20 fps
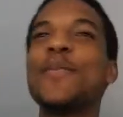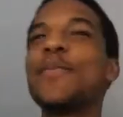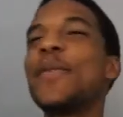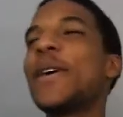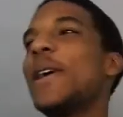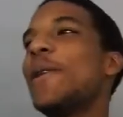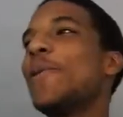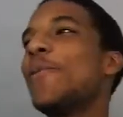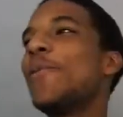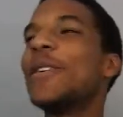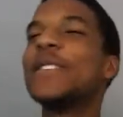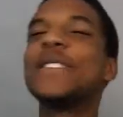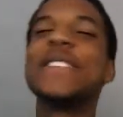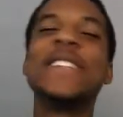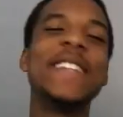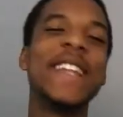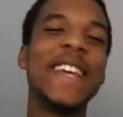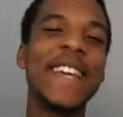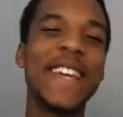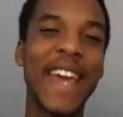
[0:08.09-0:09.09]
but it
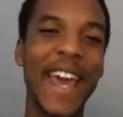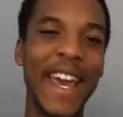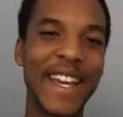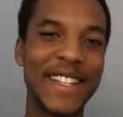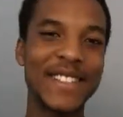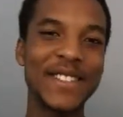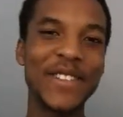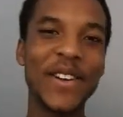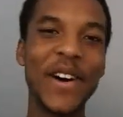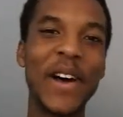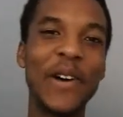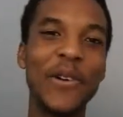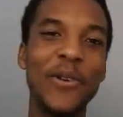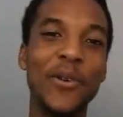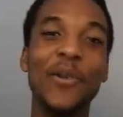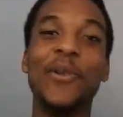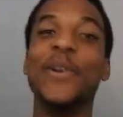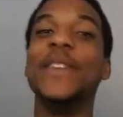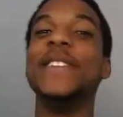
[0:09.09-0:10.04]
wasn't the case, not at all.